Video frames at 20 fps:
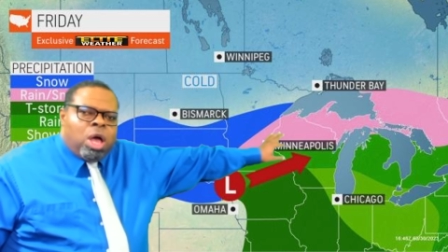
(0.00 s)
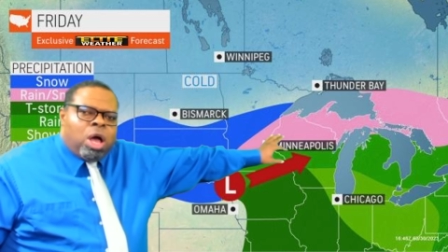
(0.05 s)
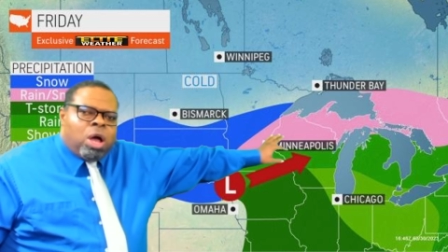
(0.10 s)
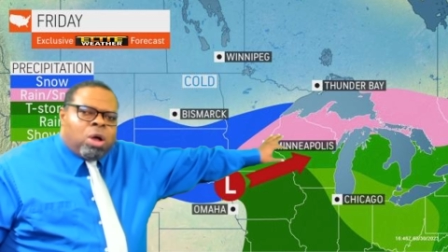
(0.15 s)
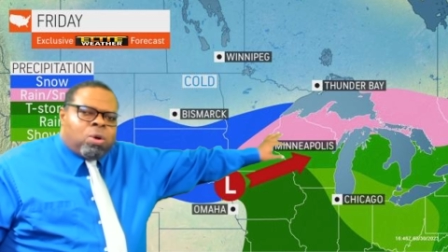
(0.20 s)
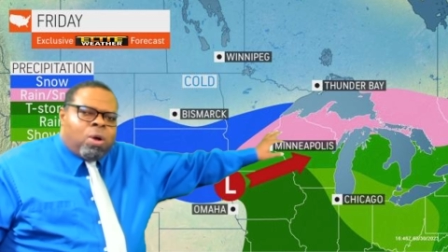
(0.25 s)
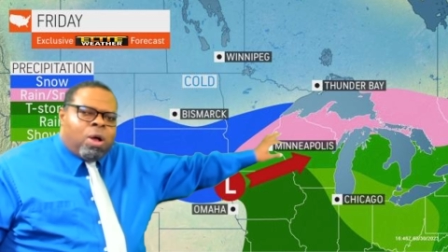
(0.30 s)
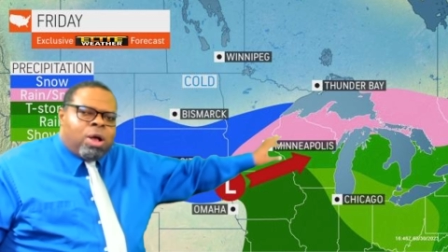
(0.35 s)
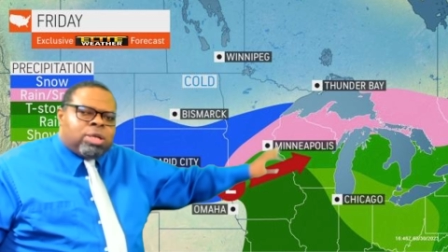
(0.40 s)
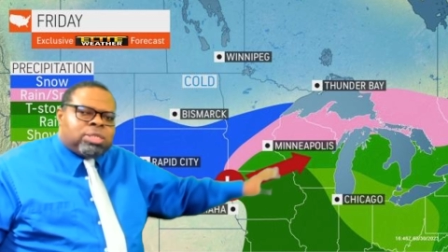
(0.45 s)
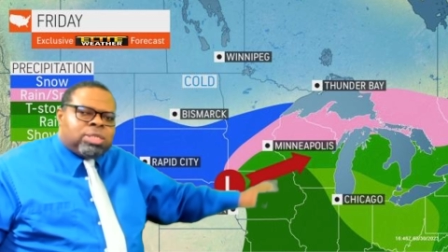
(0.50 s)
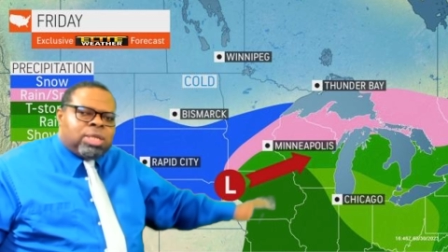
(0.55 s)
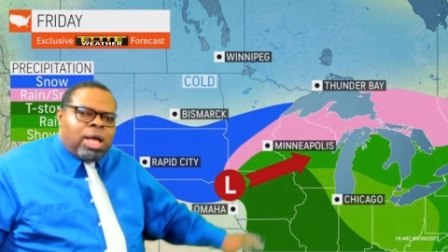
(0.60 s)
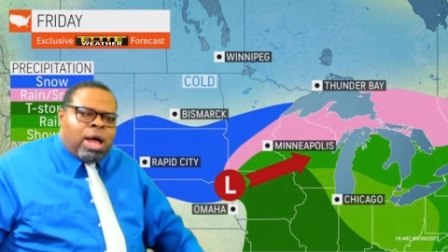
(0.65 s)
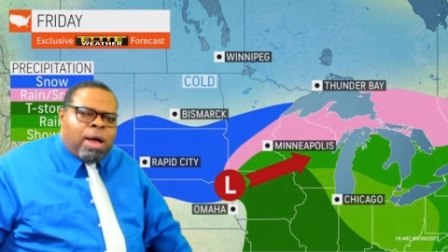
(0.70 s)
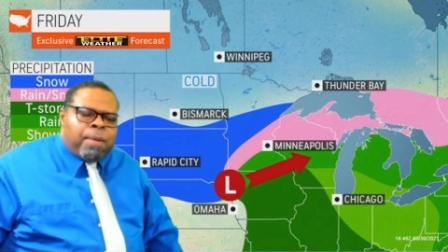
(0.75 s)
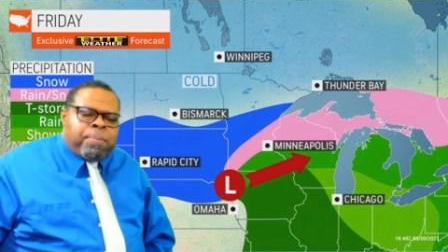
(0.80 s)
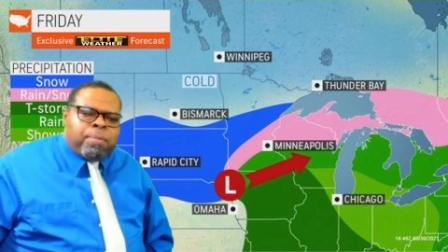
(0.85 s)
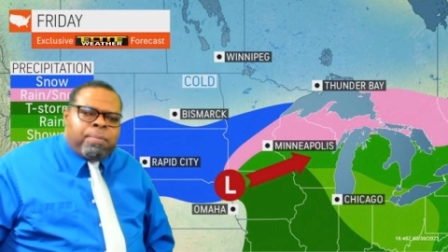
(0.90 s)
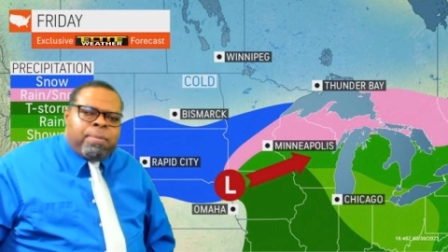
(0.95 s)
across the
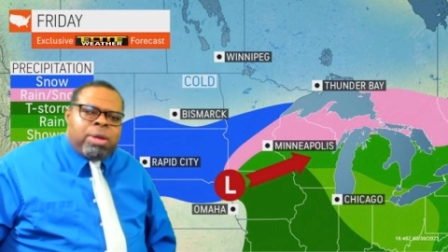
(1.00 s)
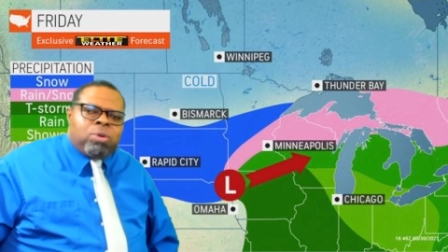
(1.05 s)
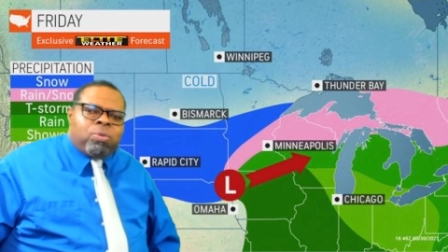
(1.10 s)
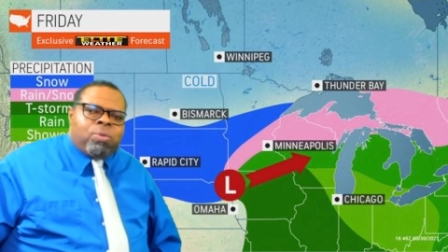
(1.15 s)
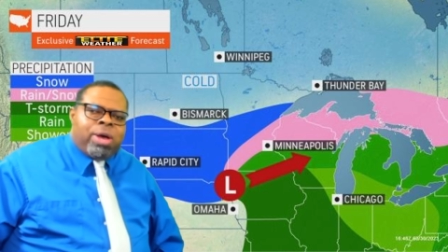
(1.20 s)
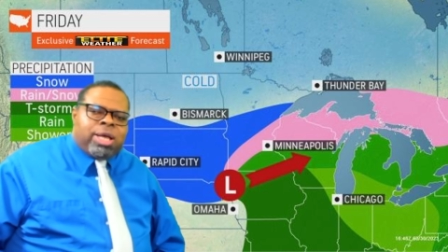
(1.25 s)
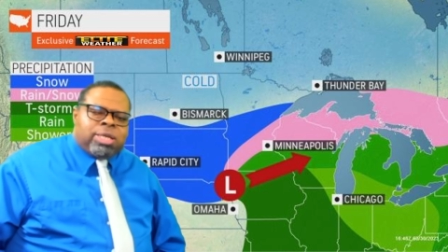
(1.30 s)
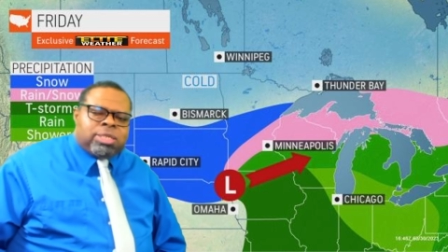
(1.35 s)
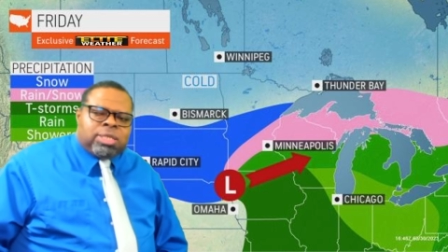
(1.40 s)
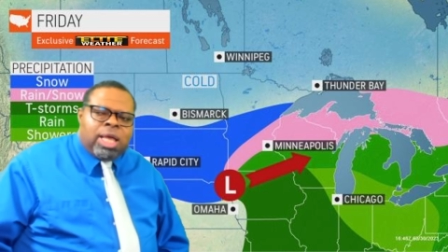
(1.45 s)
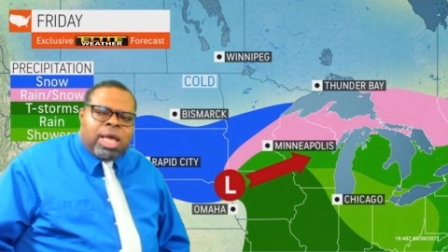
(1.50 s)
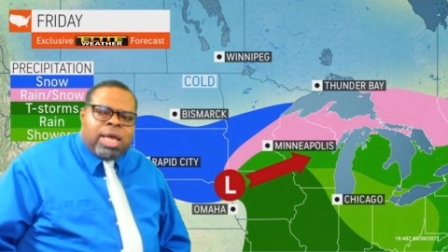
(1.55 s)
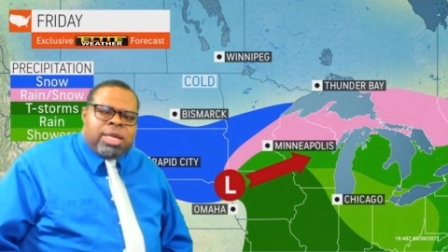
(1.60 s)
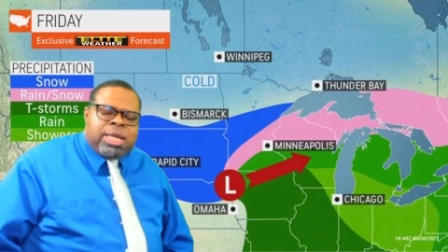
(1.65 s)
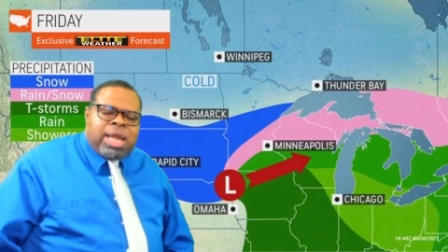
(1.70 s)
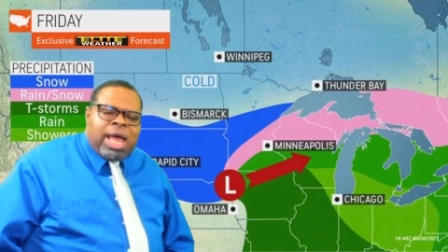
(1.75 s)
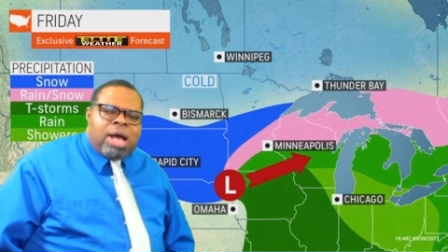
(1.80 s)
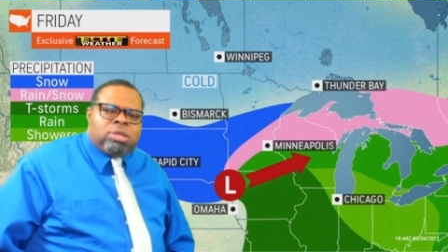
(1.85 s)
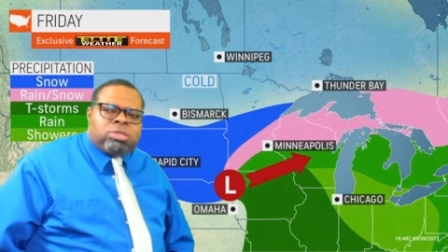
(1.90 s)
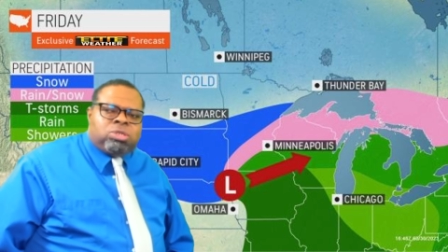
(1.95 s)
upper Midwest
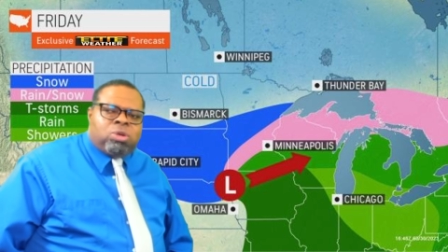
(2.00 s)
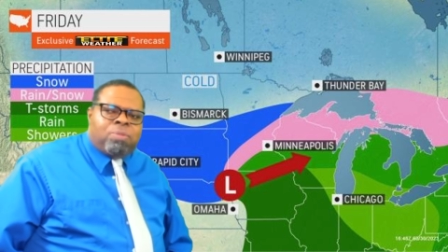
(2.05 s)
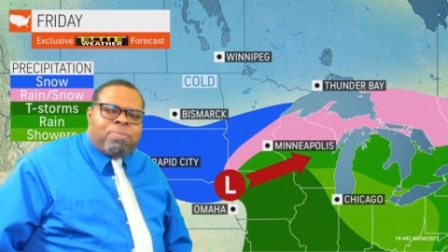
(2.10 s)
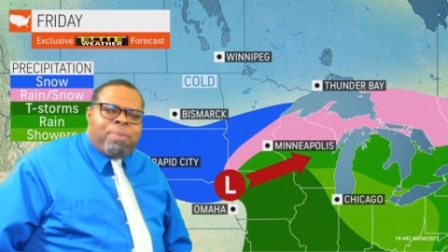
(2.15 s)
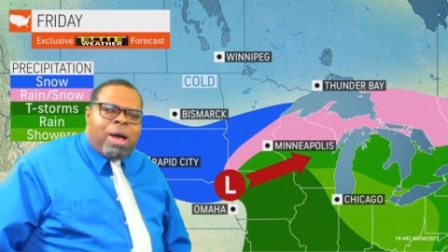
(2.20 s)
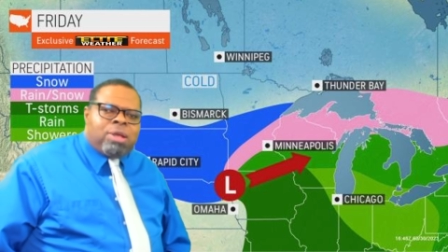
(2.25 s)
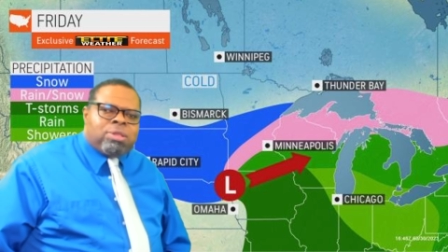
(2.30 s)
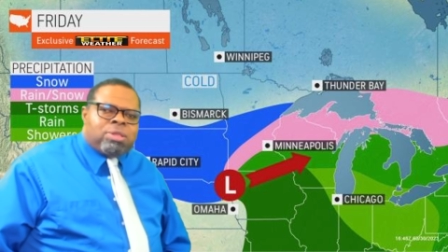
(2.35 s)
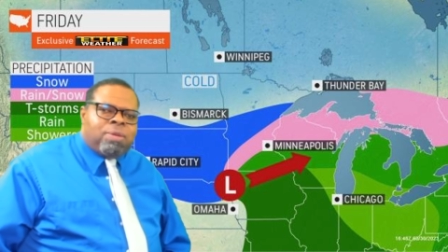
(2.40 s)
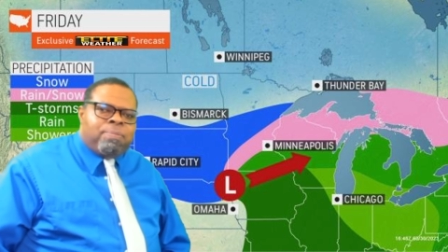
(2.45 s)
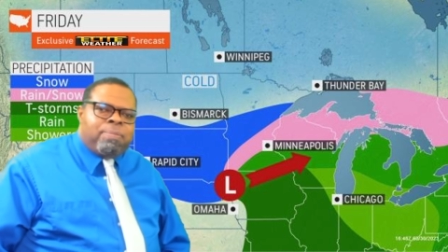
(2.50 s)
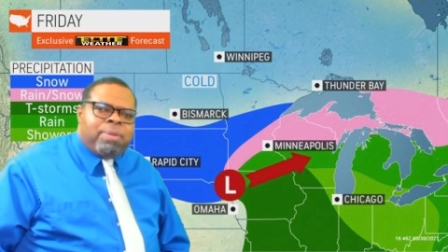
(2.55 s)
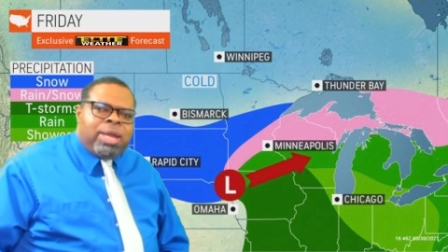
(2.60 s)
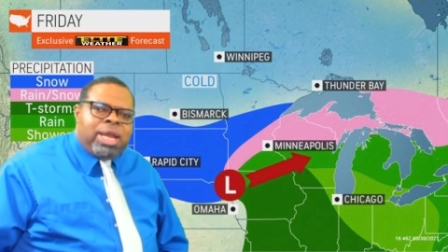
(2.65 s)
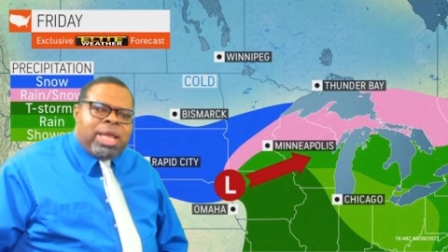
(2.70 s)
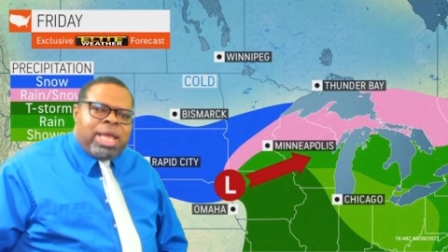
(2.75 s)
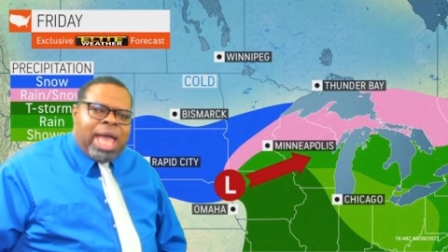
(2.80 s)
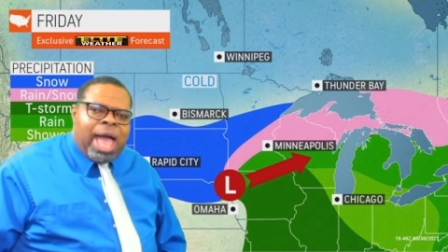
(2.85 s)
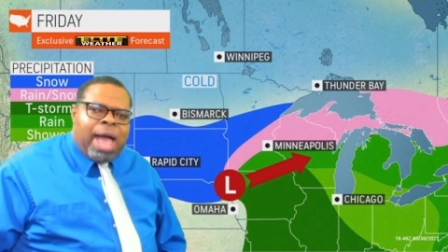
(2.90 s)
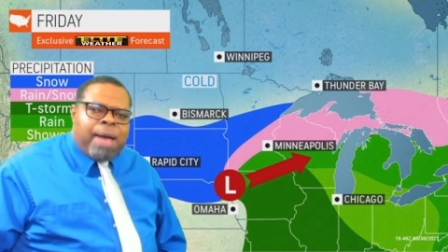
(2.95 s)
down to about the
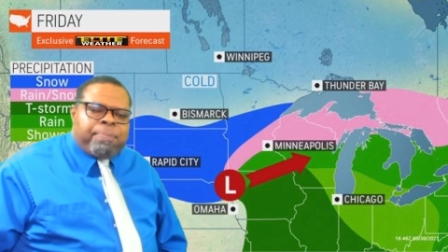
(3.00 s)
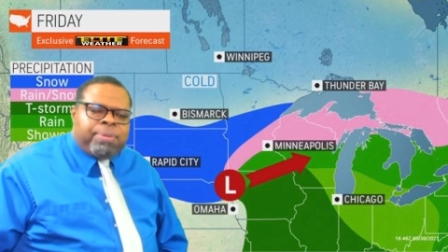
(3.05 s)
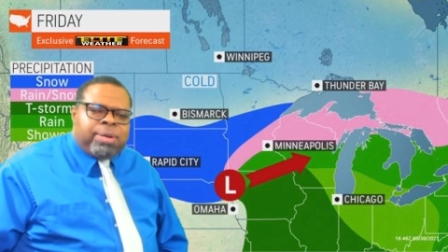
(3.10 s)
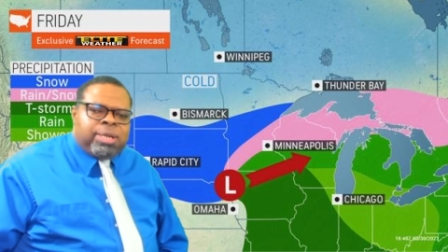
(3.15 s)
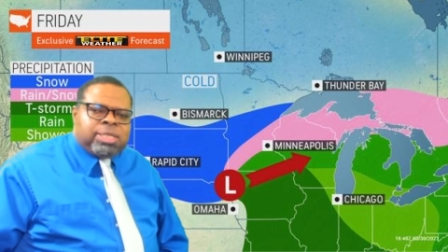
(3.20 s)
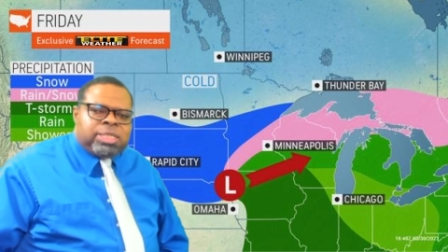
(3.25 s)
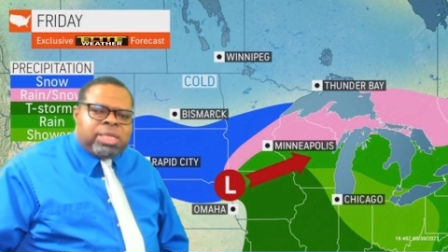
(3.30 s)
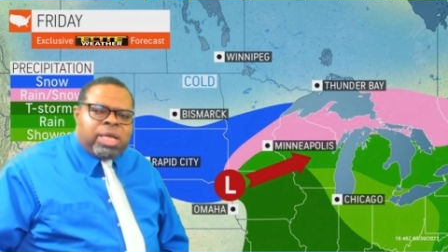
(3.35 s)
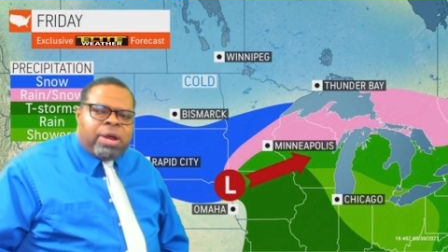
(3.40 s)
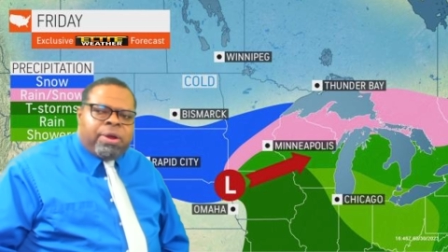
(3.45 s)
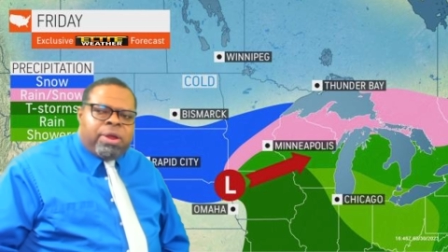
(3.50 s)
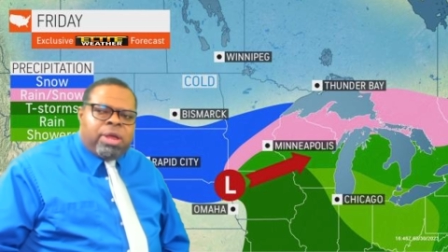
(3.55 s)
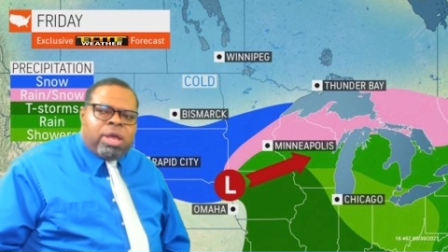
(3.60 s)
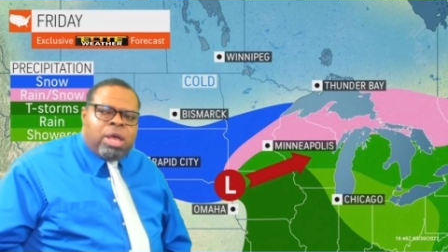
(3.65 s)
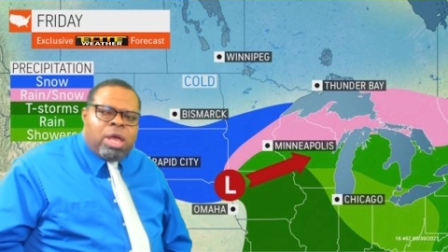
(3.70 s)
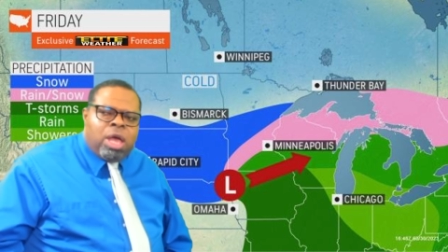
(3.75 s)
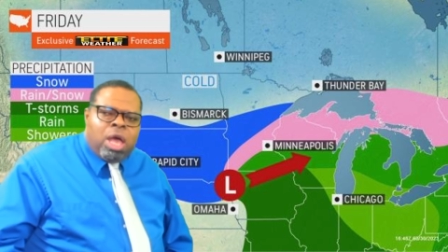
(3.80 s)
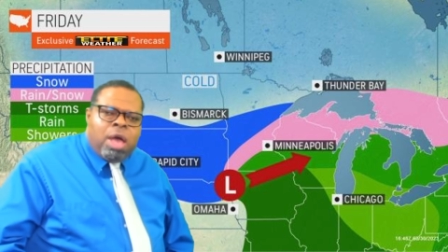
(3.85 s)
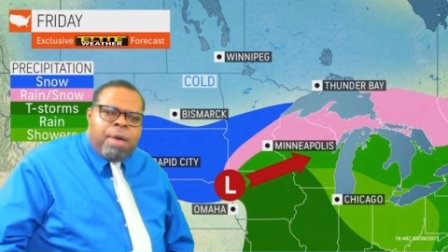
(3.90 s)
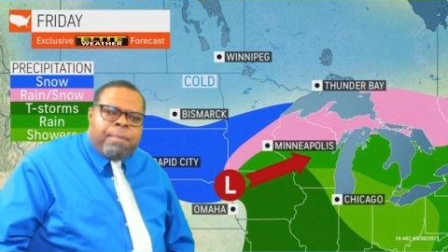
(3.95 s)
Minneapolis
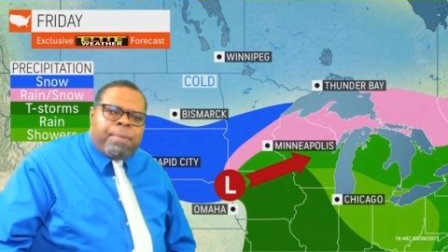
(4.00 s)
area,